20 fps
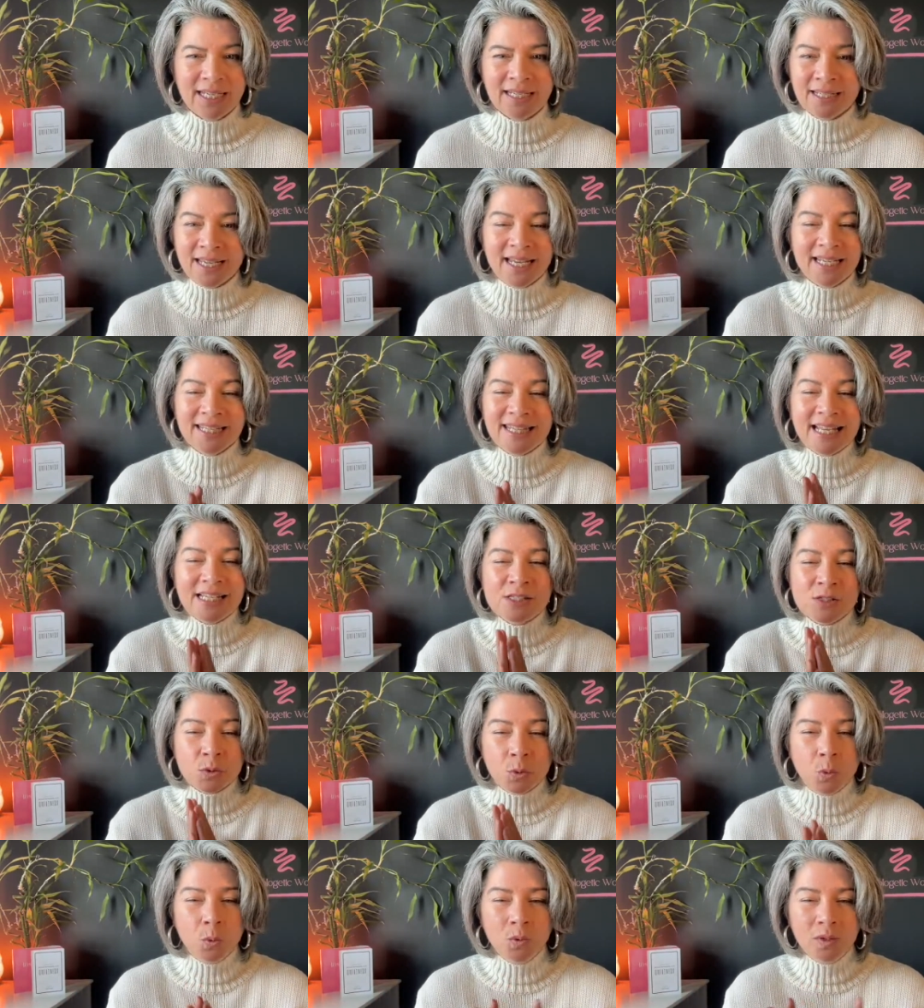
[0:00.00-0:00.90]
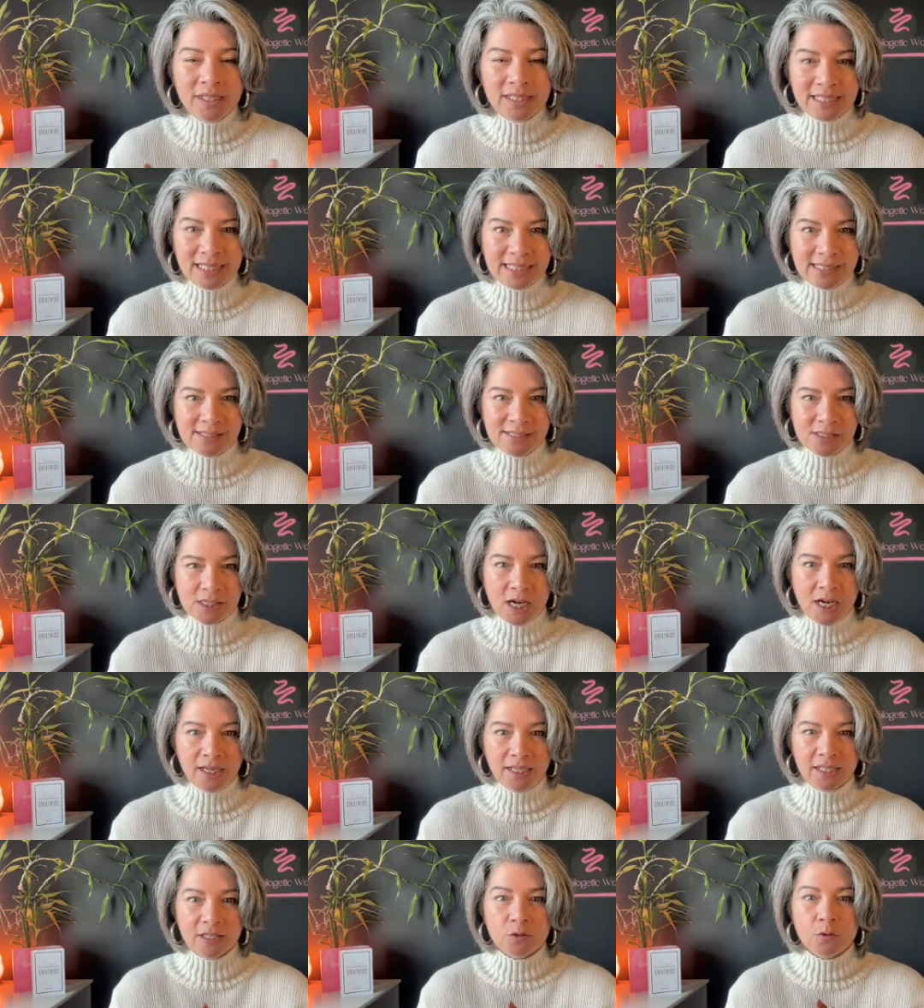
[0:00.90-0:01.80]
And that's all it is,
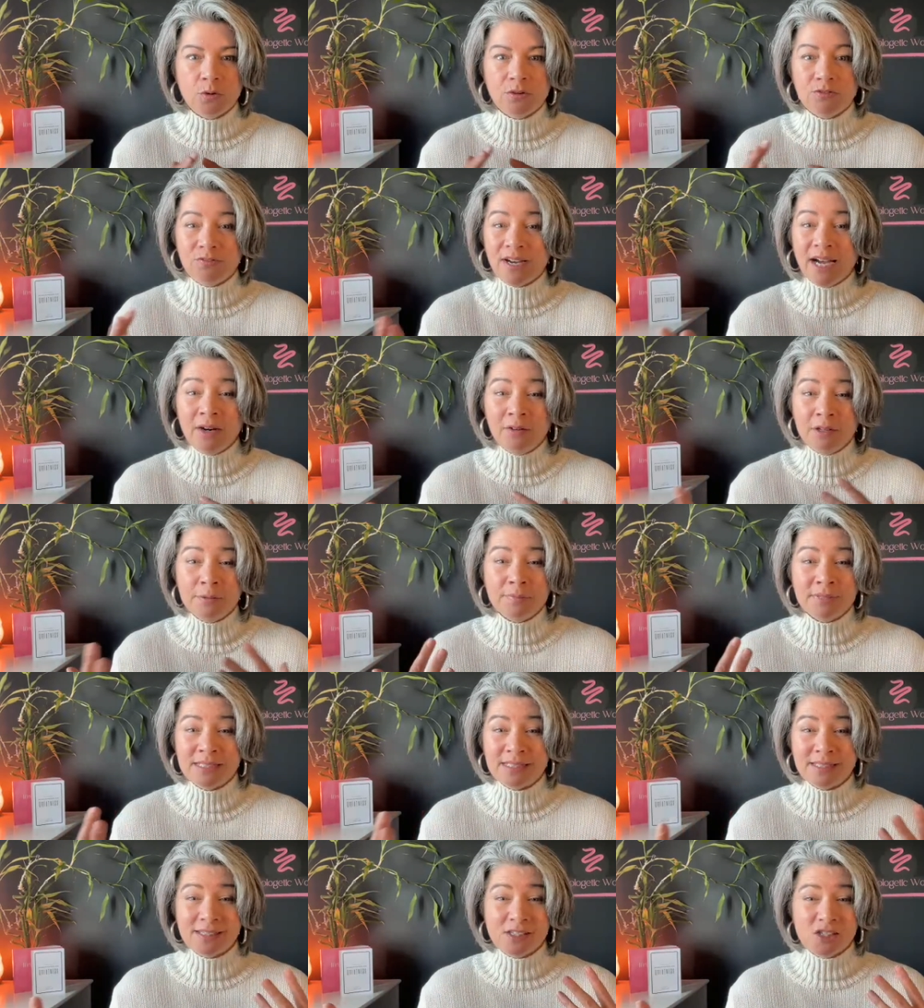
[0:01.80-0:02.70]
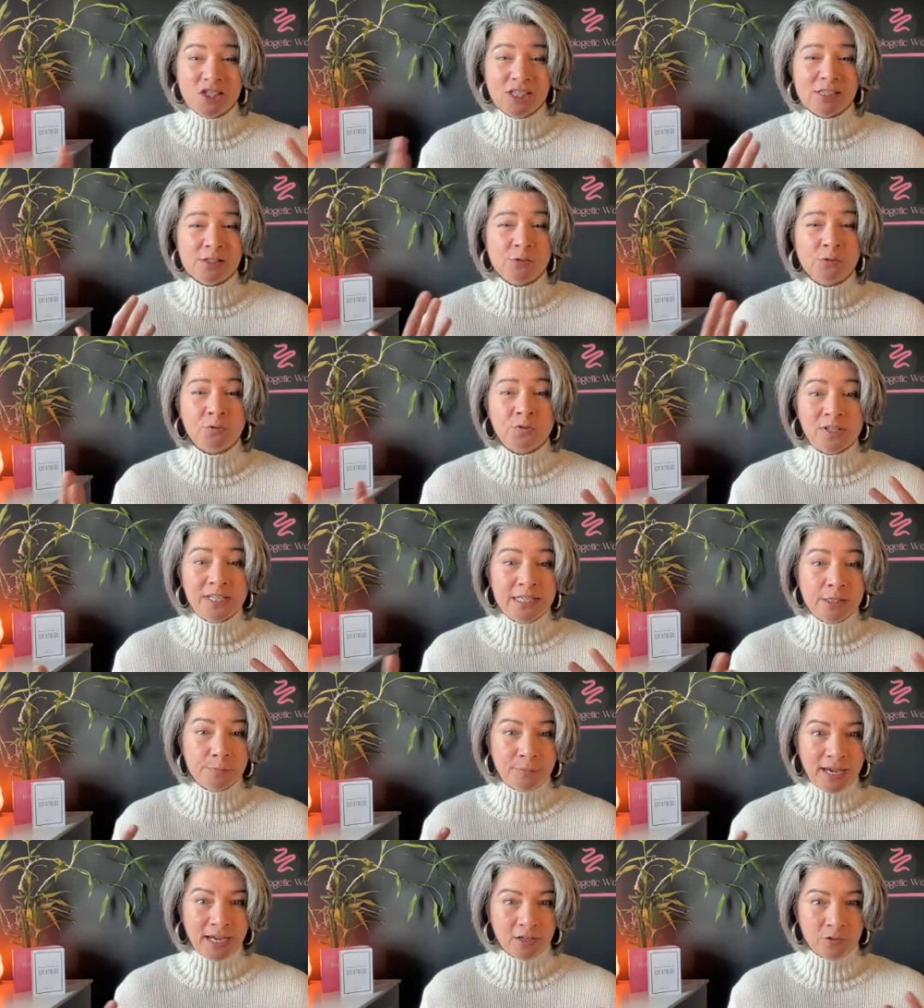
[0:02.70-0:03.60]
darling. Your environment is just
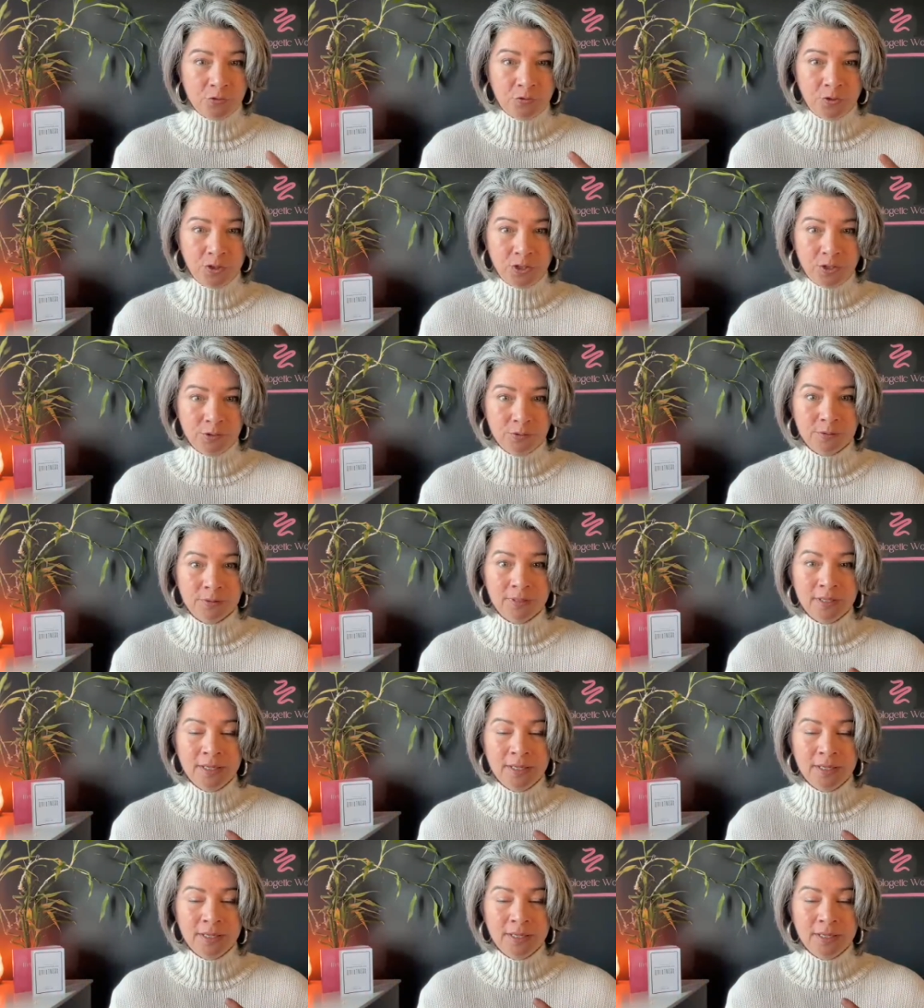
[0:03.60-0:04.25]
feedback for you.